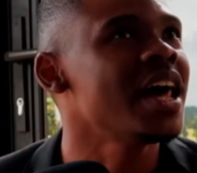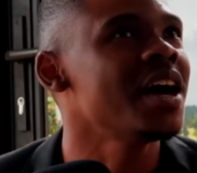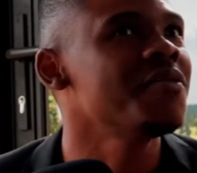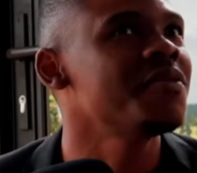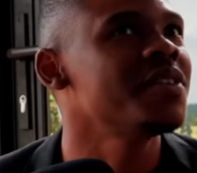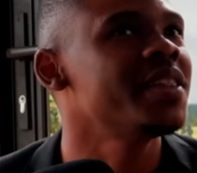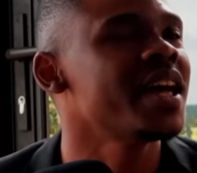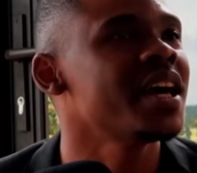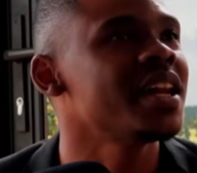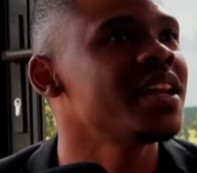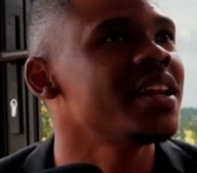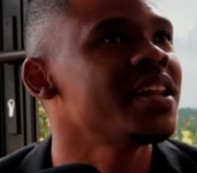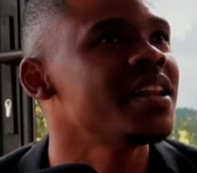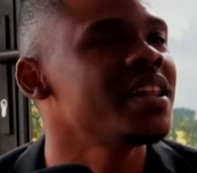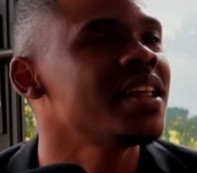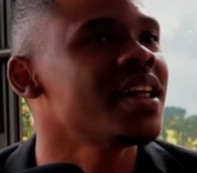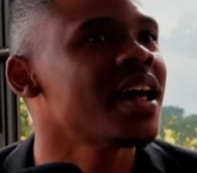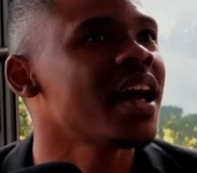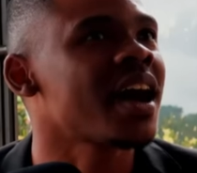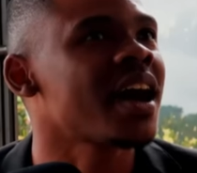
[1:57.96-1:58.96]
But I love
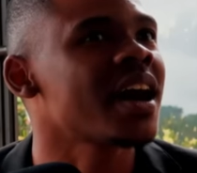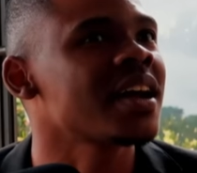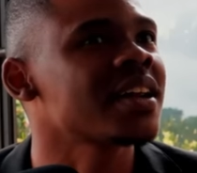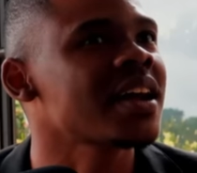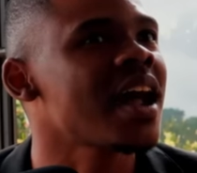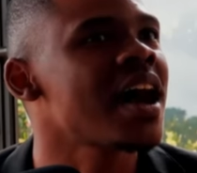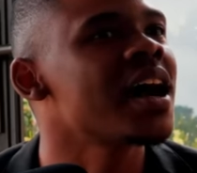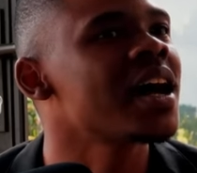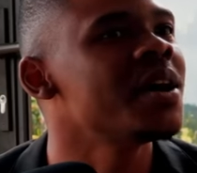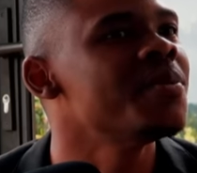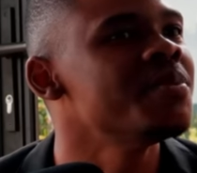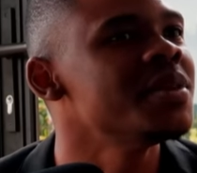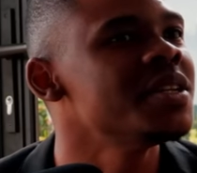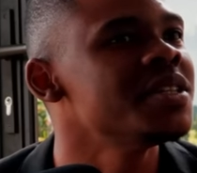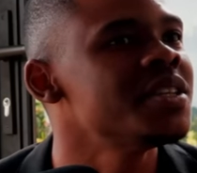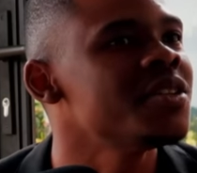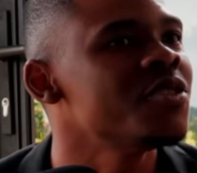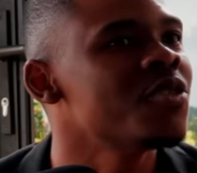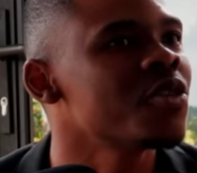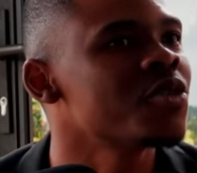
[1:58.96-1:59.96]
that
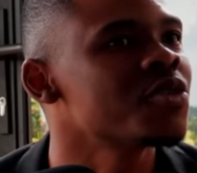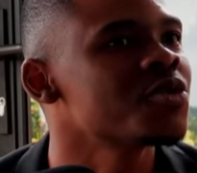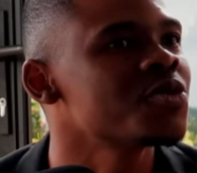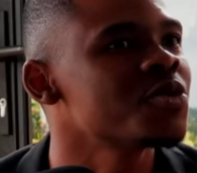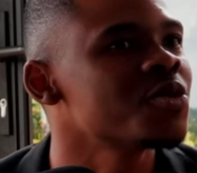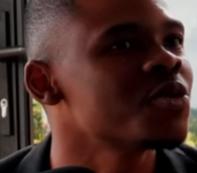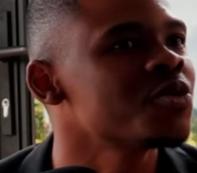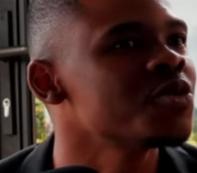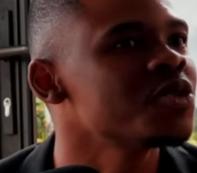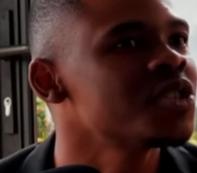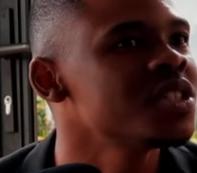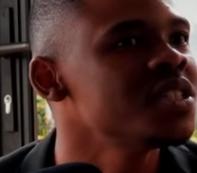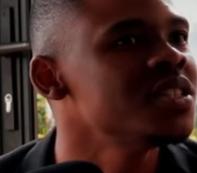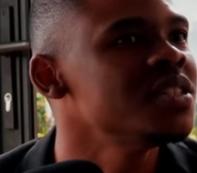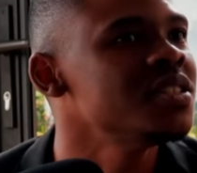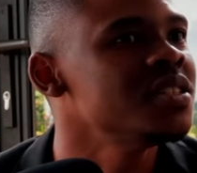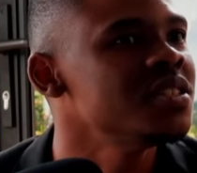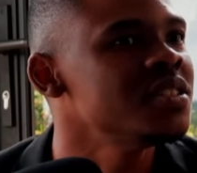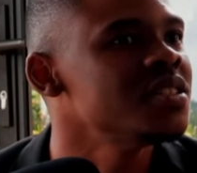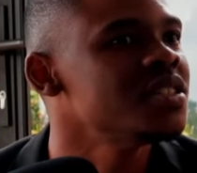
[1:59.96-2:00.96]
akakuqhakambisi lokho, so
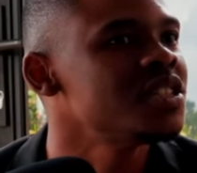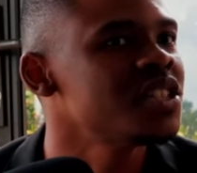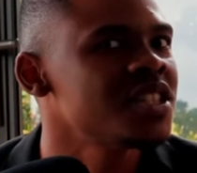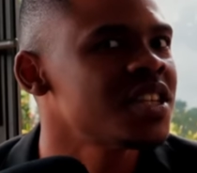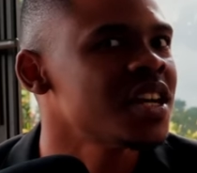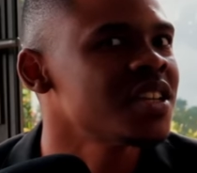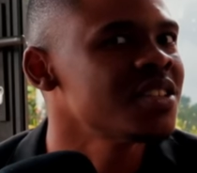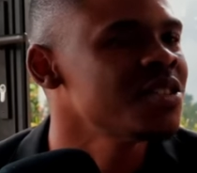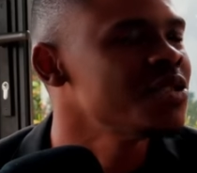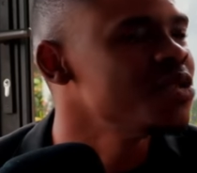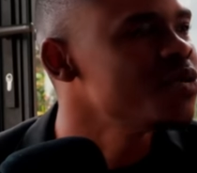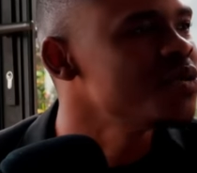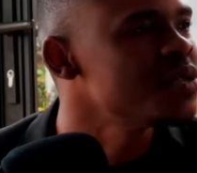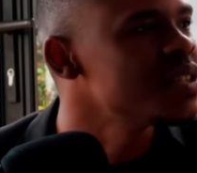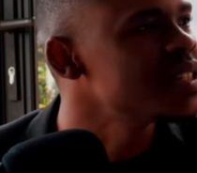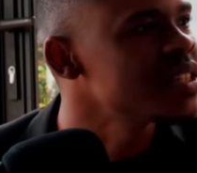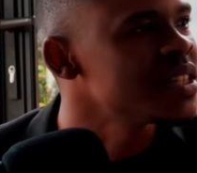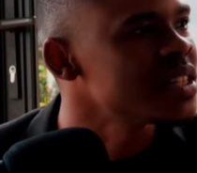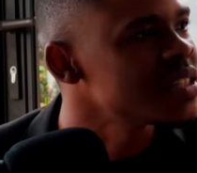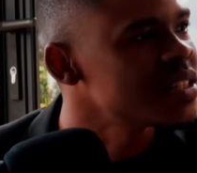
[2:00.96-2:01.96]
she
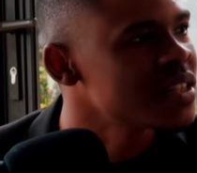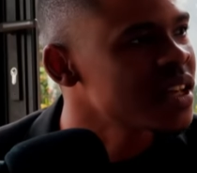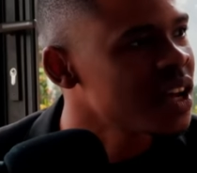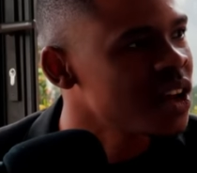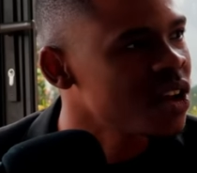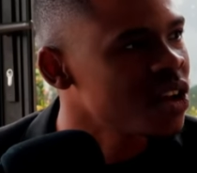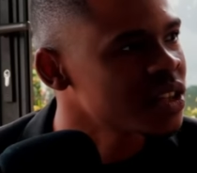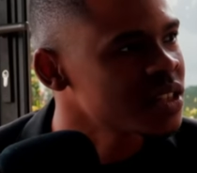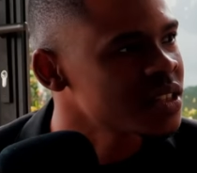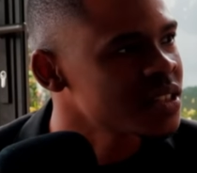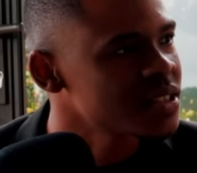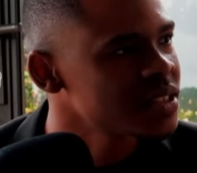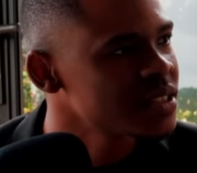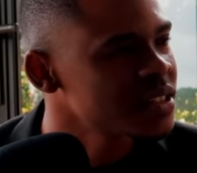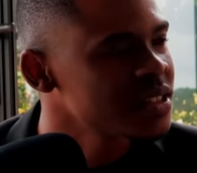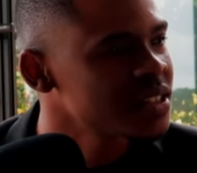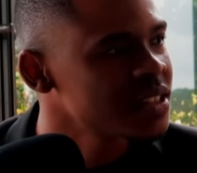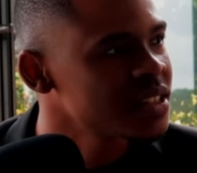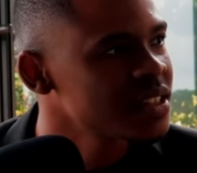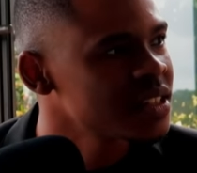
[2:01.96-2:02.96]
doesn't use isingizi a lot.